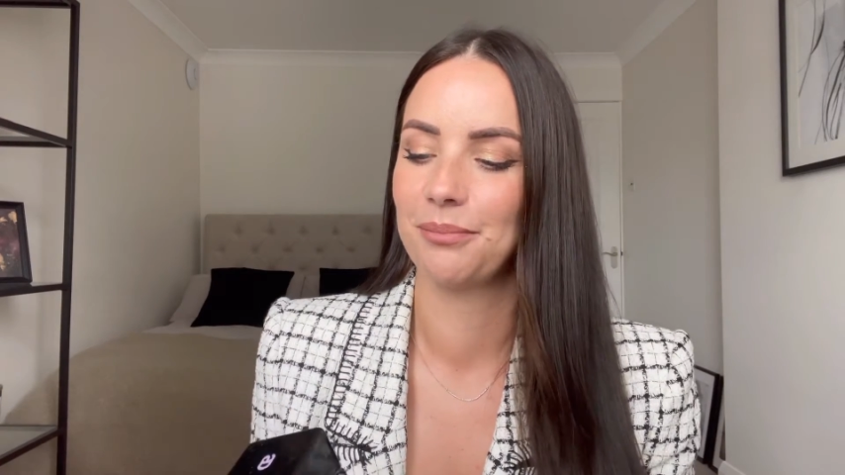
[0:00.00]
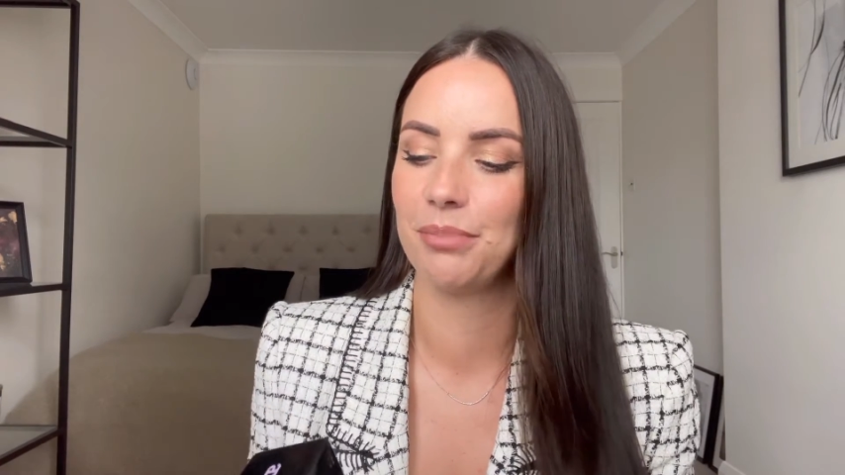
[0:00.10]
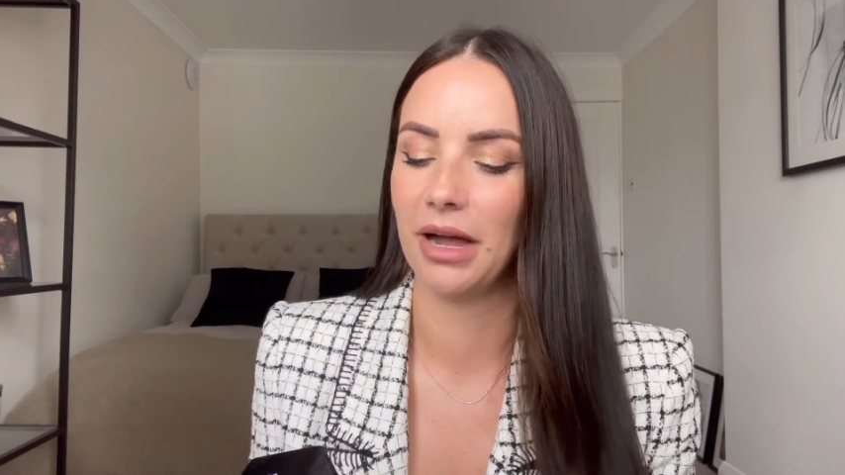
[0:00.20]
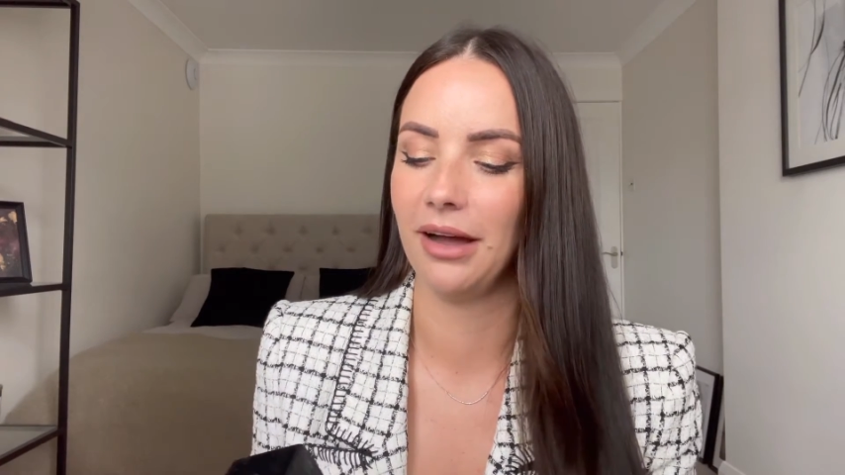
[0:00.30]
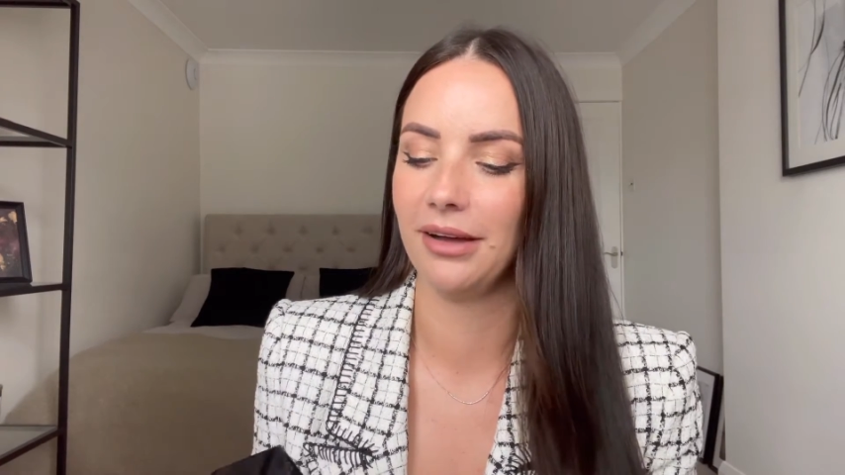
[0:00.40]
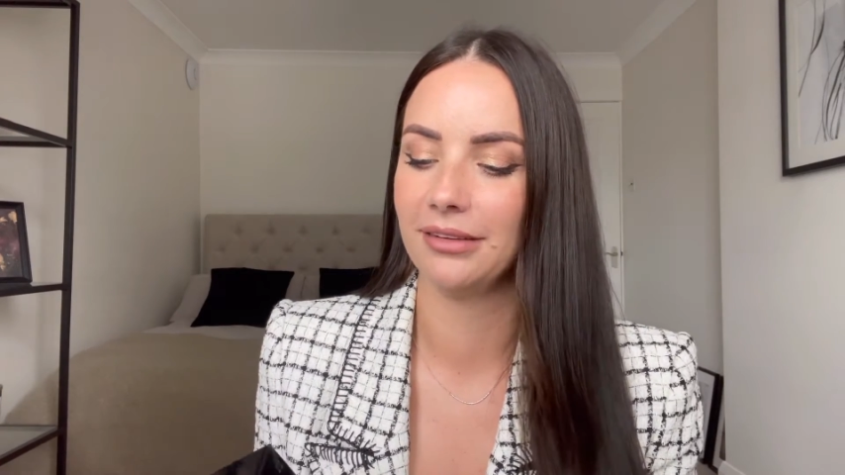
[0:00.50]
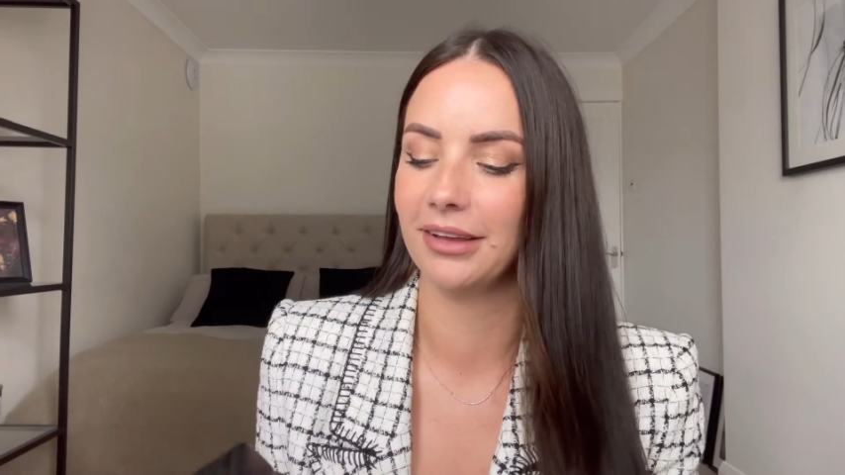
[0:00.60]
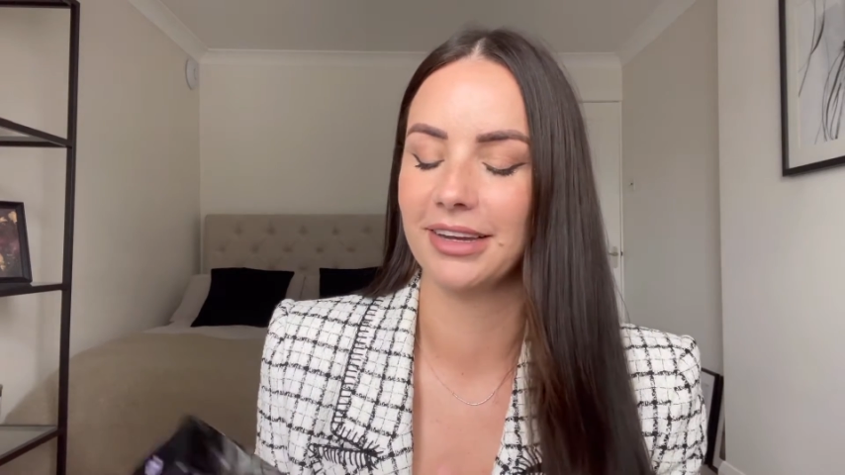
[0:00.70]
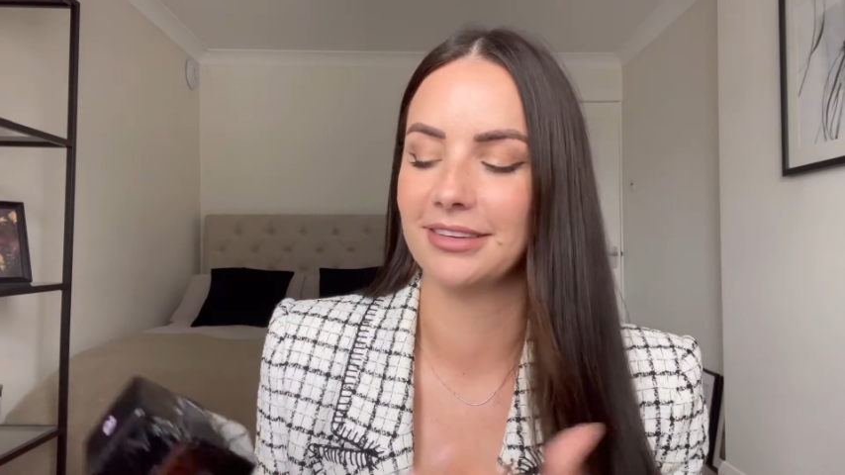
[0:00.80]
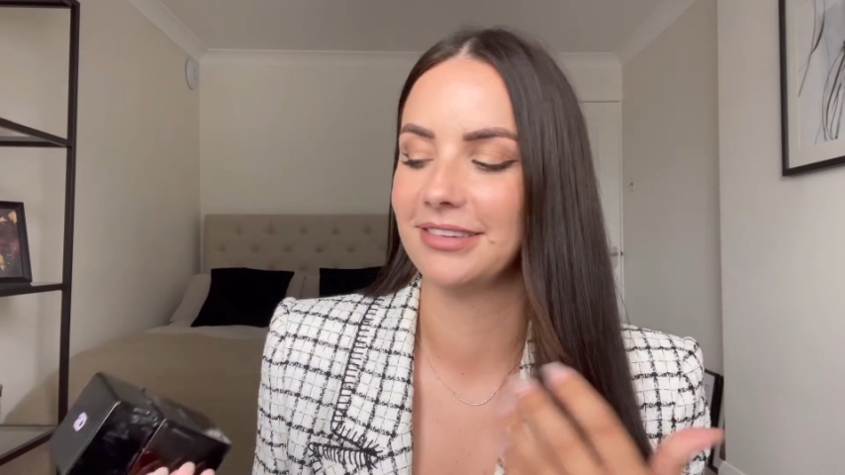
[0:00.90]
but
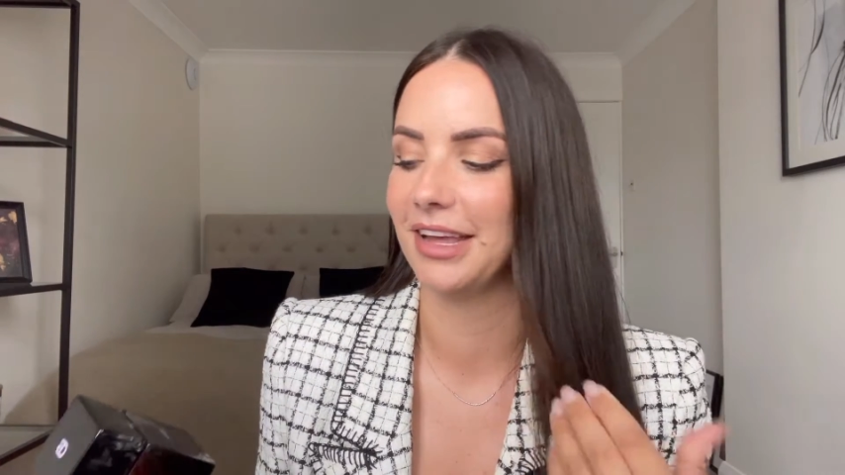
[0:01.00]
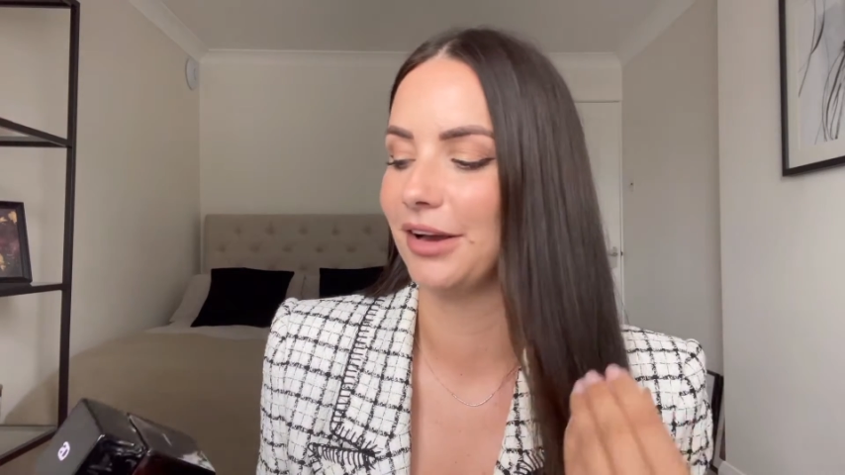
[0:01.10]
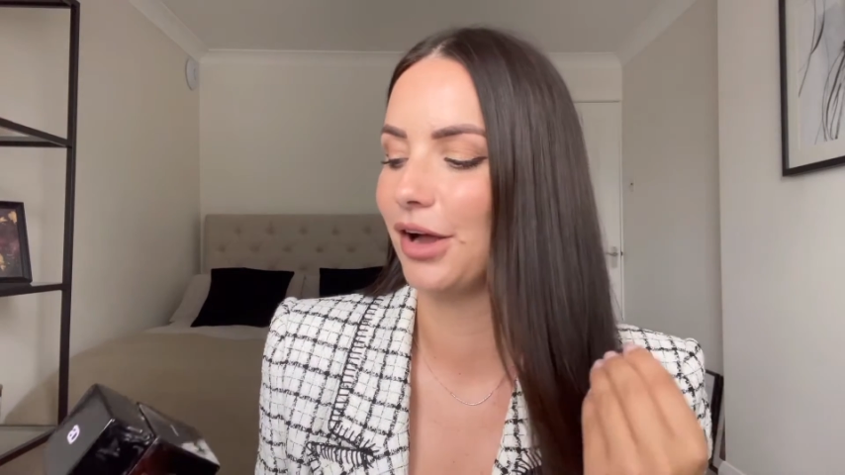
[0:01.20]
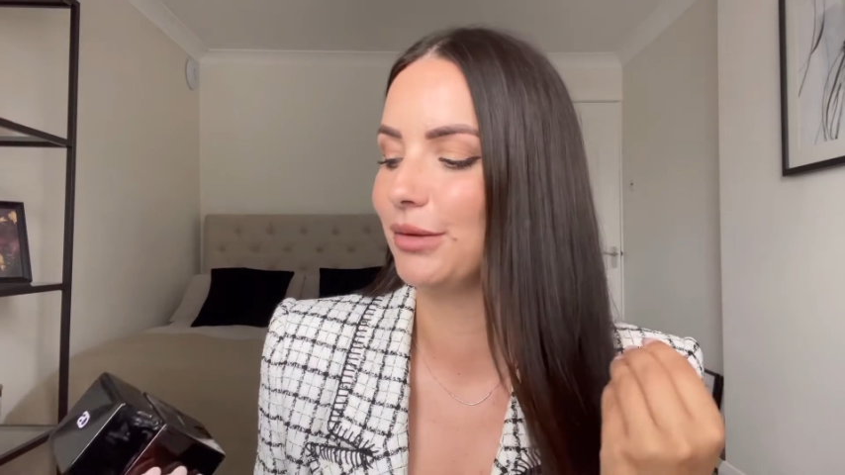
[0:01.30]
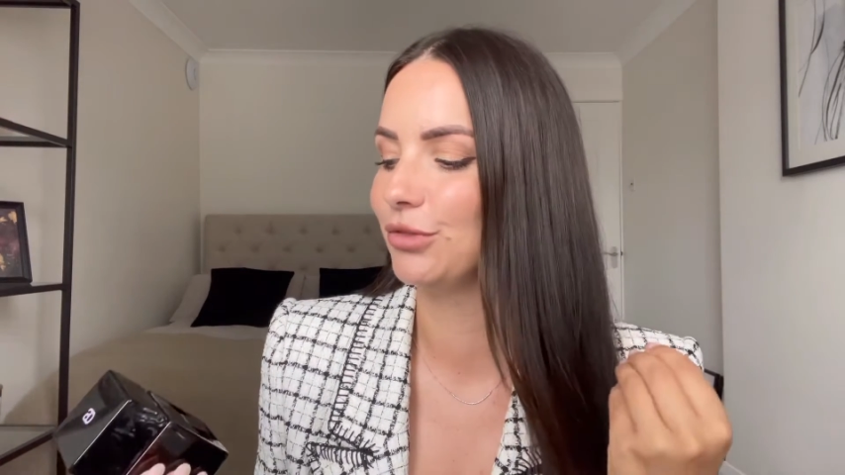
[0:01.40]
like I said, I am